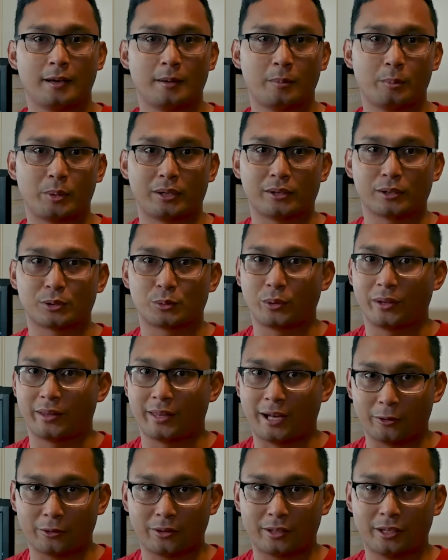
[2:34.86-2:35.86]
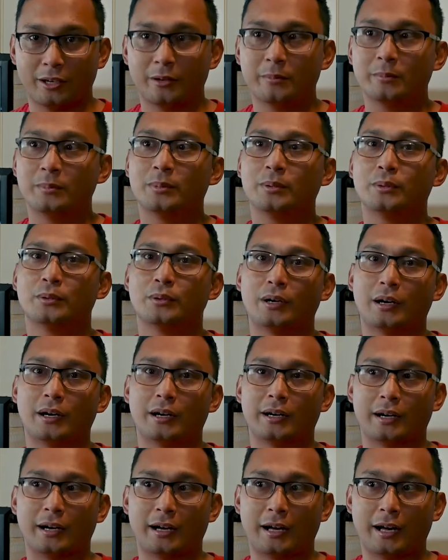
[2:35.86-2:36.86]
because without them
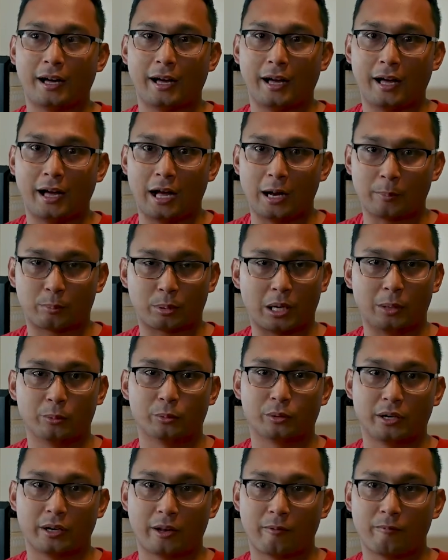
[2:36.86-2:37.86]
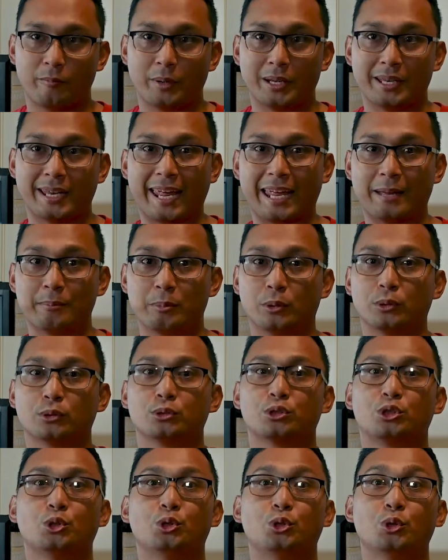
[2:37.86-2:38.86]
I probably wouldn't have been able
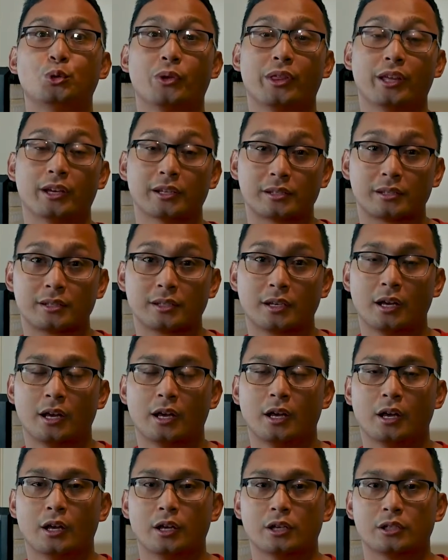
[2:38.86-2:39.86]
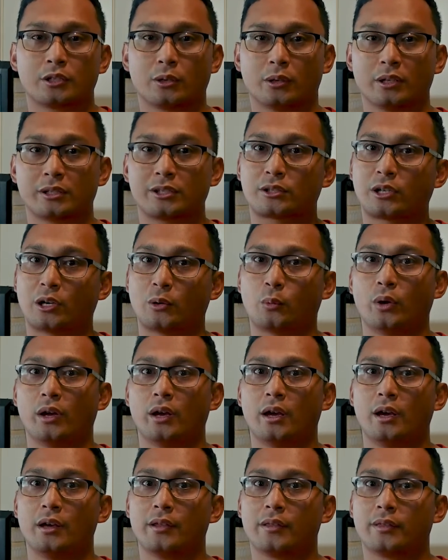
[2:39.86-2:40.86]
to do this. So let's start
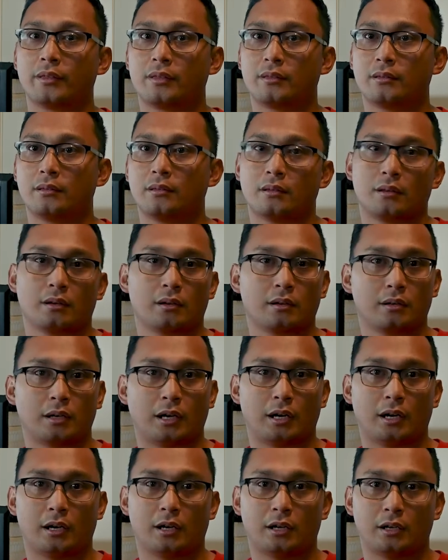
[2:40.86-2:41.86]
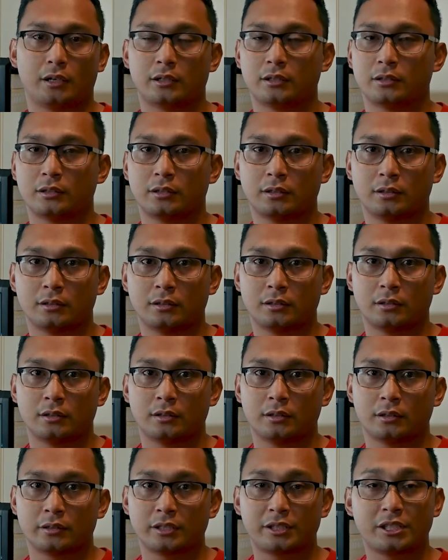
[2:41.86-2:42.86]
with the
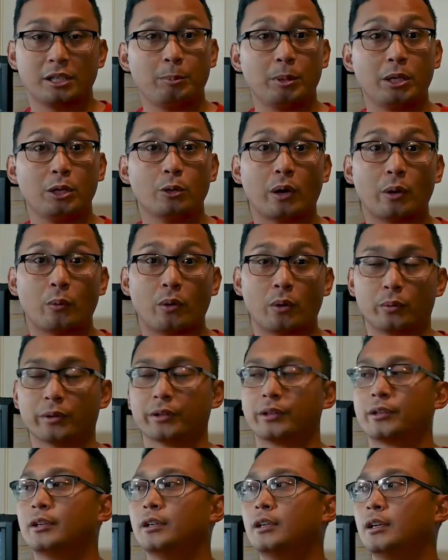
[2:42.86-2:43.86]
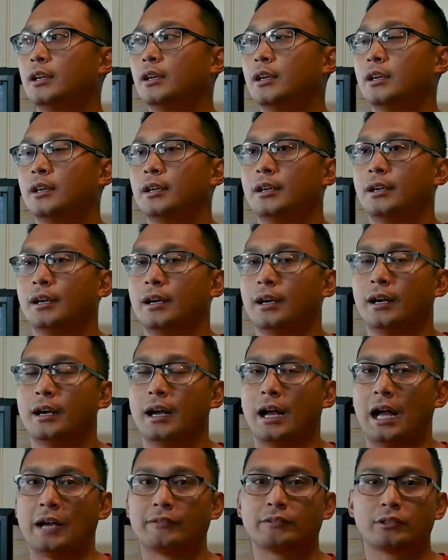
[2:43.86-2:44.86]
CPU I went with.
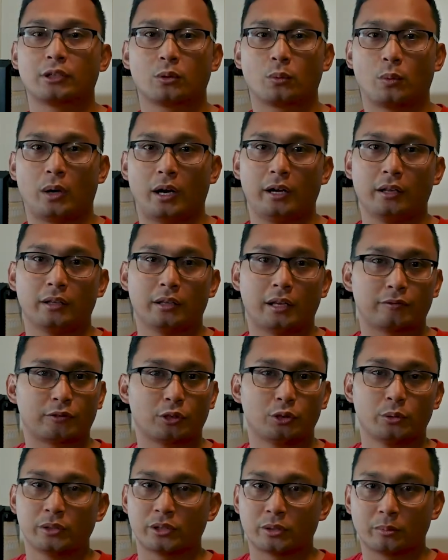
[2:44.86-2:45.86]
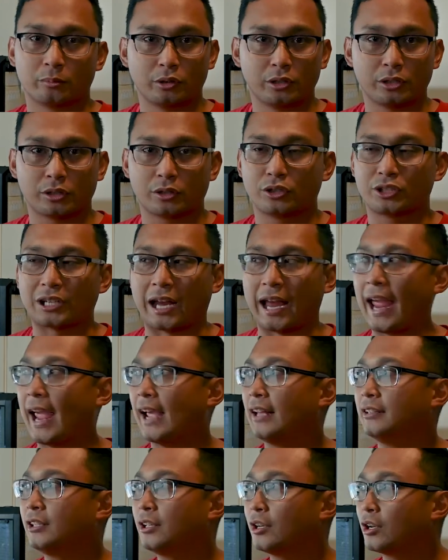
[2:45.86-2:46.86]
After a while, after doing some research, I
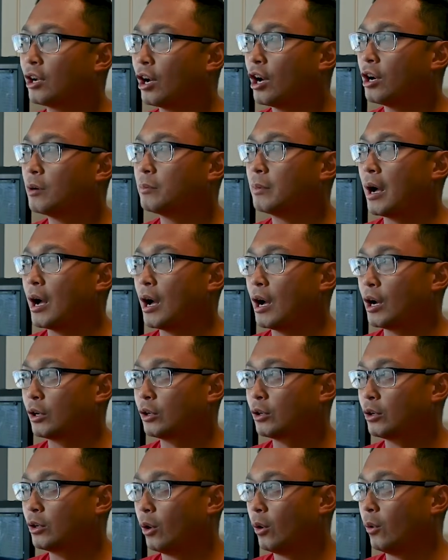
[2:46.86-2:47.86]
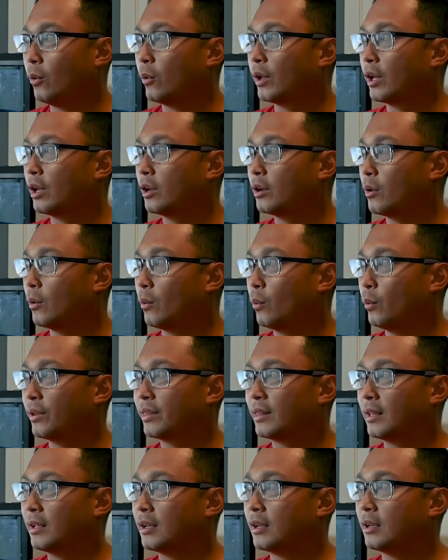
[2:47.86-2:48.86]
ended up going with
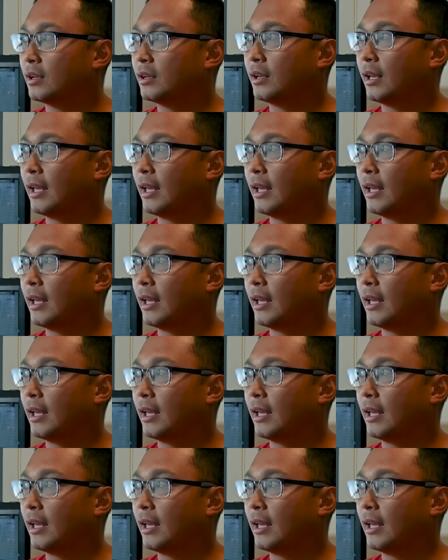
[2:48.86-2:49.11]
the